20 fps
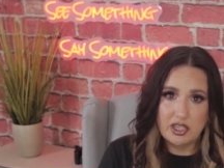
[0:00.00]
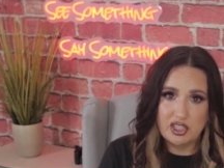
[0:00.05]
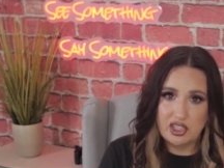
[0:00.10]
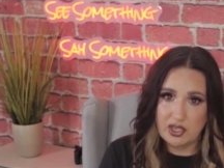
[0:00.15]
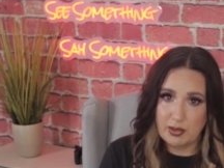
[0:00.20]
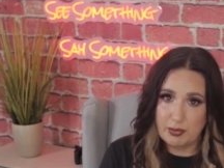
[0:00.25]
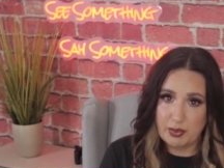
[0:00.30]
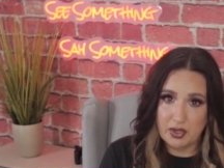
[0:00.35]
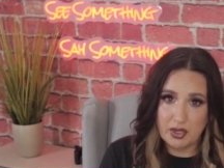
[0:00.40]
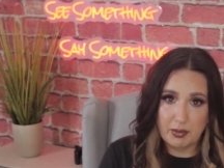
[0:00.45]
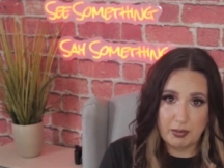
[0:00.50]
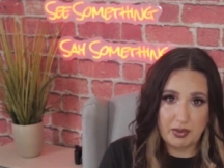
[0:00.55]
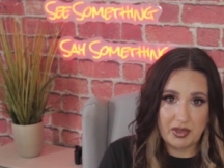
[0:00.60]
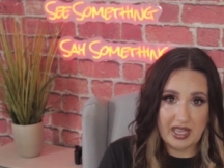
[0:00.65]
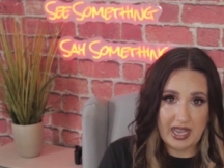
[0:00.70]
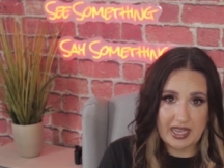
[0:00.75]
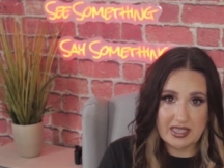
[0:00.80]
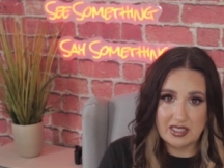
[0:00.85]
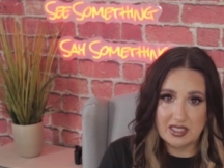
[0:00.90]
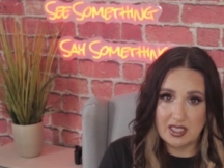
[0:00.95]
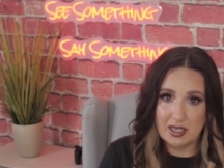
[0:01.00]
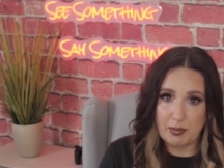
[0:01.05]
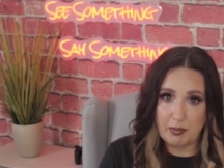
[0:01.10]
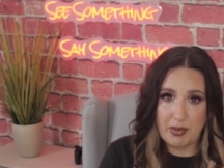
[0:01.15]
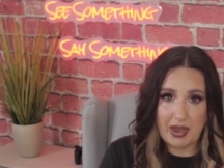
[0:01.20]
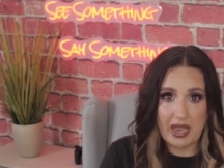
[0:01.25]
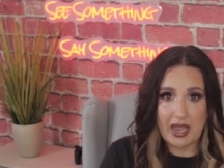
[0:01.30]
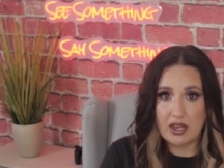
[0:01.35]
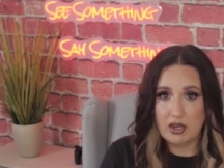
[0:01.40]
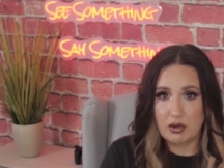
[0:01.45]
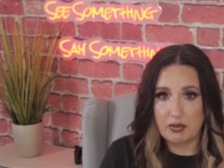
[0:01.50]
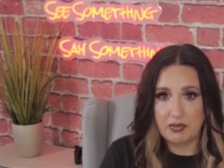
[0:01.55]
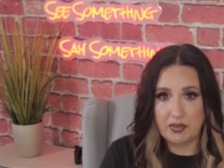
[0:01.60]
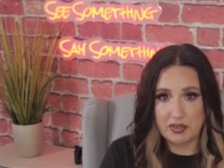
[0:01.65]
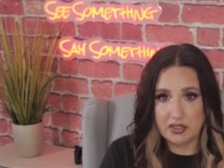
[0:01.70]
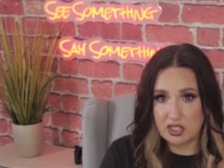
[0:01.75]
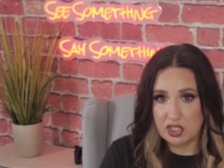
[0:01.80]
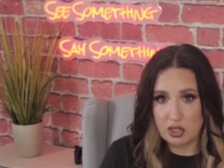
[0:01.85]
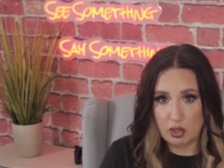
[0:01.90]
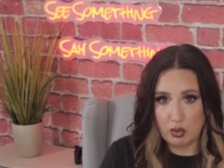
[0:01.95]
She put a plastic bag
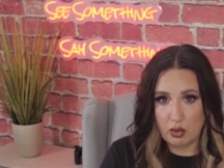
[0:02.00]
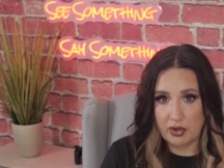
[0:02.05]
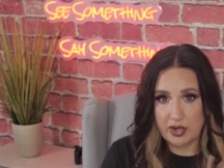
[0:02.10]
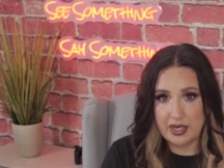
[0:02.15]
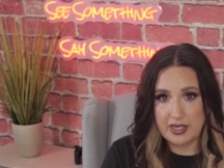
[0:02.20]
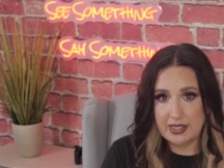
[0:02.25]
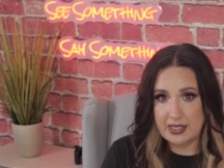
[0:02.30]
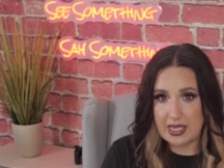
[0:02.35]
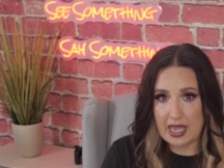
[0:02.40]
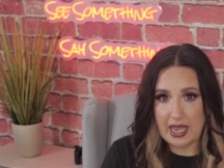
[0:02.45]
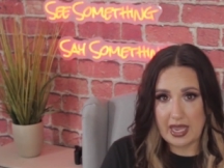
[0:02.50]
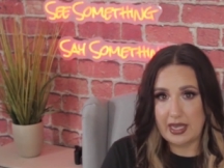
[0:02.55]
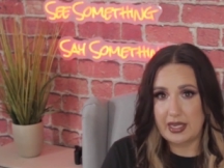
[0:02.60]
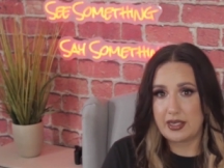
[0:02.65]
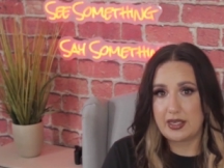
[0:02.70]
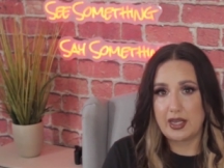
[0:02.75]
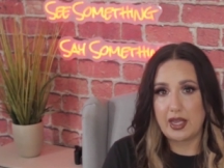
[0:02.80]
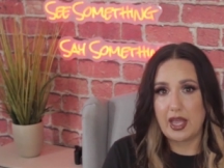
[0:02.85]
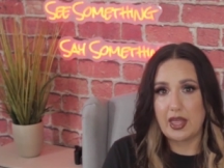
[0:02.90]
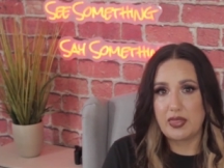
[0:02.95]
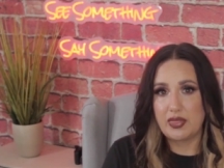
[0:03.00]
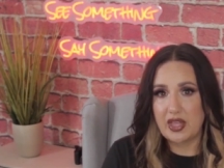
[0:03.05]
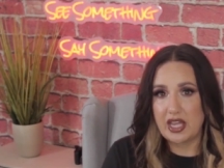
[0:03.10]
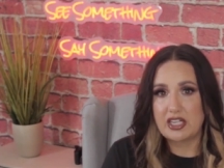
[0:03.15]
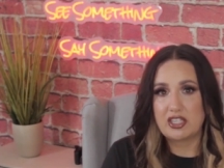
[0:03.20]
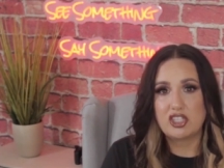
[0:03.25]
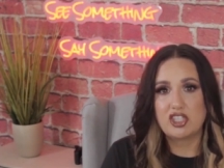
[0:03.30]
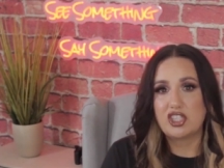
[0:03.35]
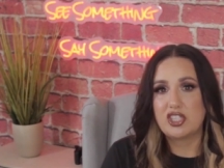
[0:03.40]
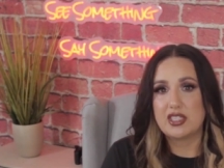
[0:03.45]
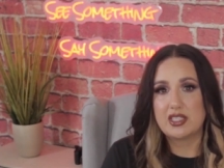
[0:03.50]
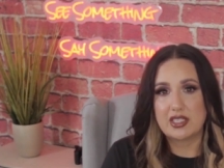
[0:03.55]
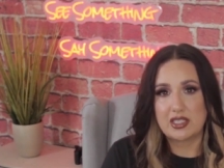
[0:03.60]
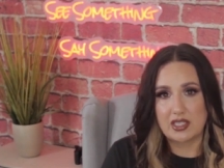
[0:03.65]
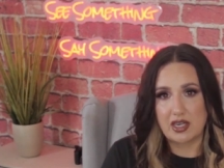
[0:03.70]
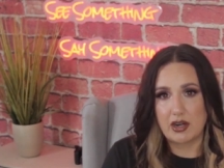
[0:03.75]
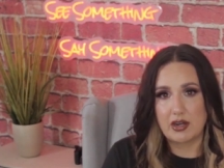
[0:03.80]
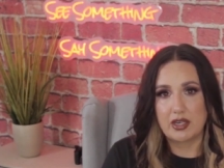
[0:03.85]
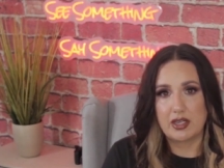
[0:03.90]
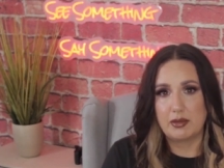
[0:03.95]
over Tori's head and then she
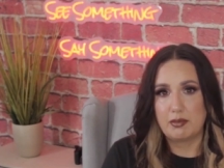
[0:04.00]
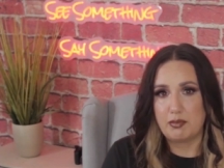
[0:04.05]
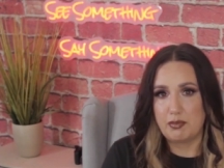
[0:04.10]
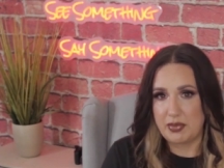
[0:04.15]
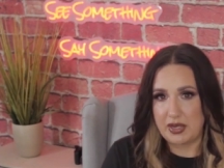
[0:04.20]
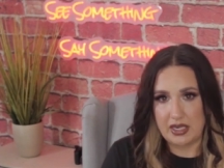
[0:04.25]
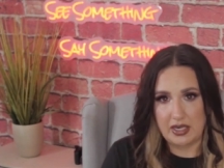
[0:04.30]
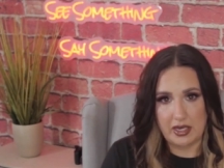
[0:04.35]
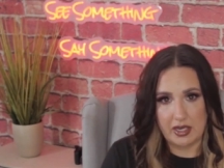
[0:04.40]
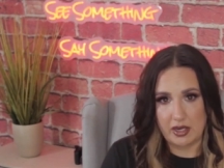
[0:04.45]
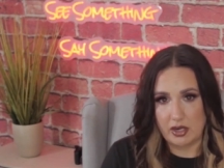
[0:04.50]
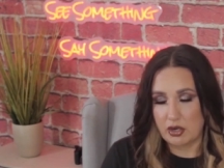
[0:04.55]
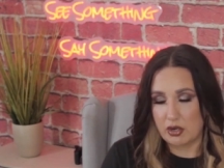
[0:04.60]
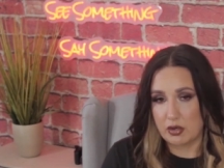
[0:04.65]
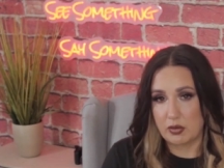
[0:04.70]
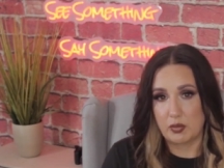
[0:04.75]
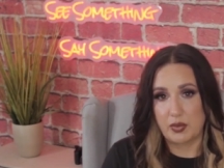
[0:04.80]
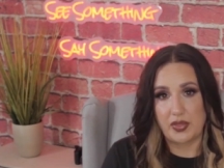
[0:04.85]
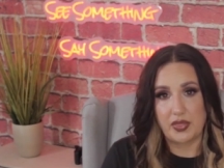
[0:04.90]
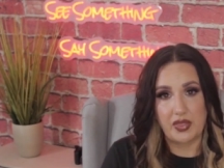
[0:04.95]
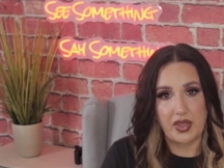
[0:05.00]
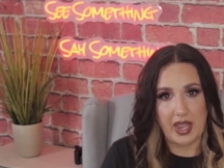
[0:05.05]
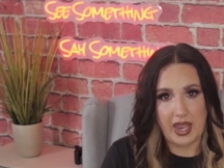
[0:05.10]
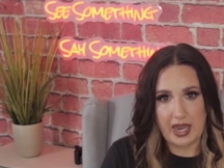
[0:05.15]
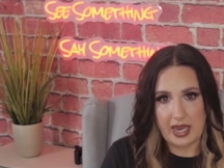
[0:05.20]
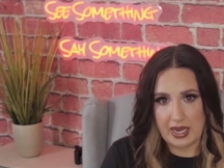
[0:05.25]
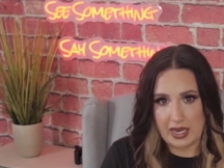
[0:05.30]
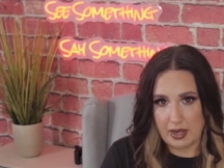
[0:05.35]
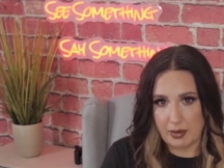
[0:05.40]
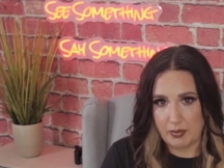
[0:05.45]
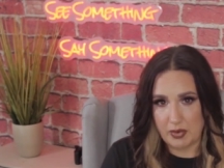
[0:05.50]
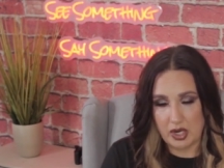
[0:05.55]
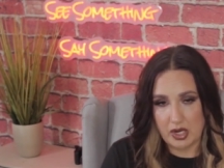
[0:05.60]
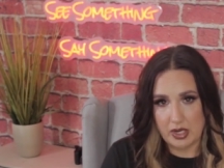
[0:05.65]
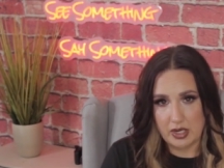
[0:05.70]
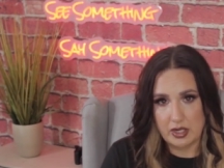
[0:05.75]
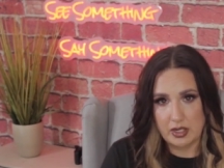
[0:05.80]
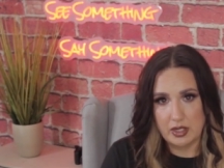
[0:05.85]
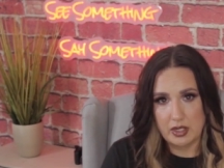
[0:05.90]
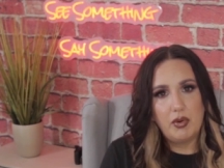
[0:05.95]
started beating her with the
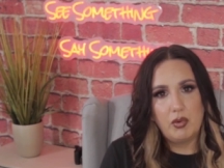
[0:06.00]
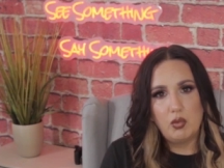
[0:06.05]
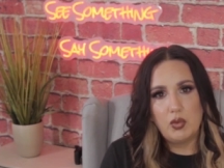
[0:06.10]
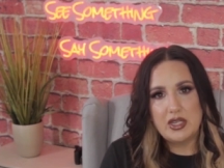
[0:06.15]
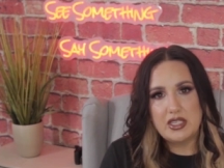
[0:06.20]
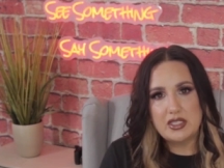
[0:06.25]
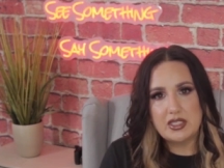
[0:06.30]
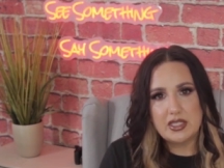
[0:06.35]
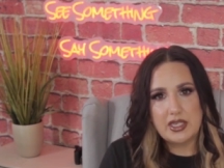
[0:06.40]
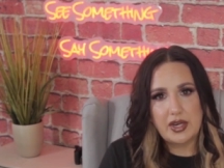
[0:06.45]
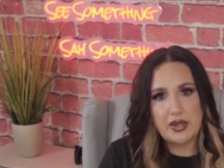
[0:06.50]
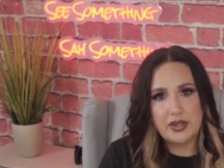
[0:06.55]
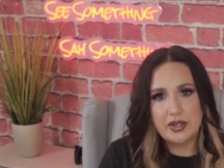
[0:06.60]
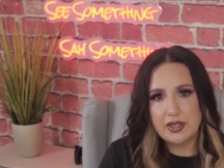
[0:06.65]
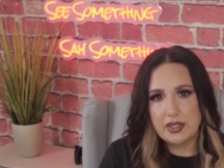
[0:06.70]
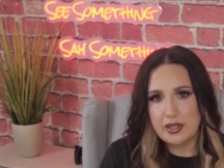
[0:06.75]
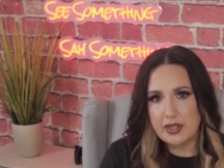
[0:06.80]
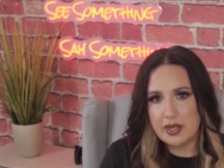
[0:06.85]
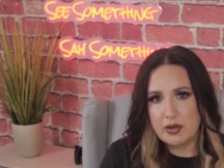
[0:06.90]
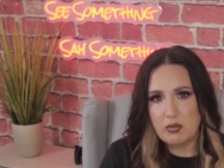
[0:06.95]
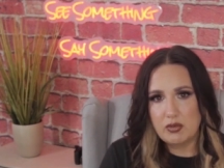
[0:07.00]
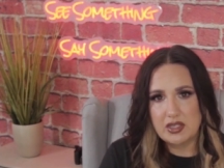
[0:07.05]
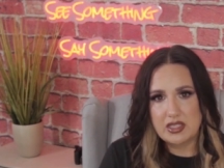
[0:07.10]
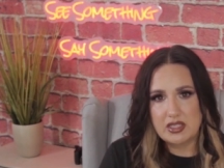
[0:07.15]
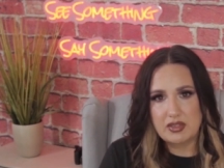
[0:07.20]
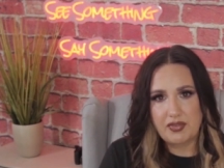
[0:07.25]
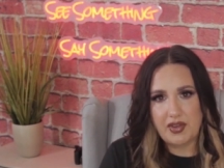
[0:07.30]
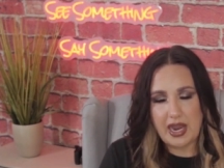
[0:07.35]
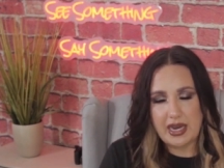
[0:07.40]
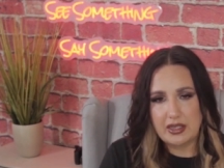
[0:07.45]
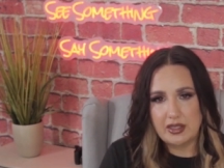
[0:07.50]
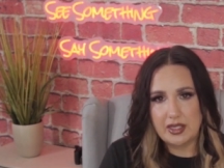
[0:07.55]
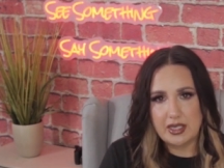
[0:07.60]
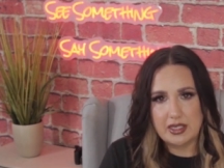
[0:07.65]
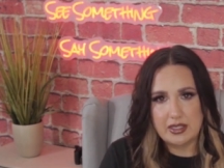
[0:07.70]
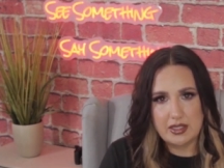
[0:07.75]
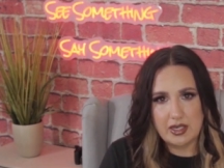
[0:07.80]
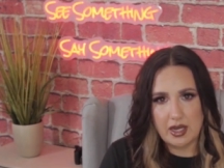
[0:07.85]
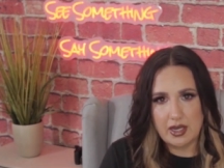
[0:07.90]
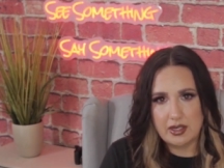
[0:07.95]
hammer. But when Terry Lynn was
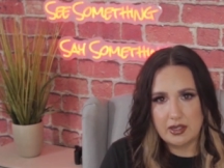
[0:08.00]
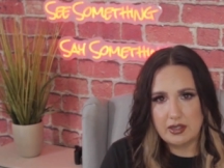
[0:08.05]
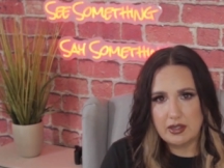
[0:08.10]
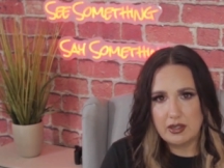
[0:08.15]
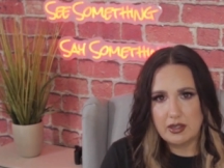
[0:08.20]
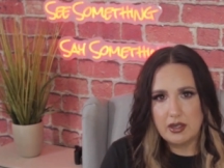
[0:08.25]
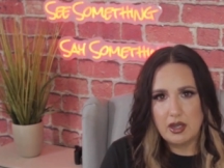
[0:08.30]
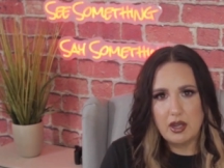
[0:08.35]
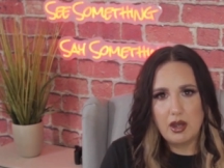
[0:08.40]
finally done,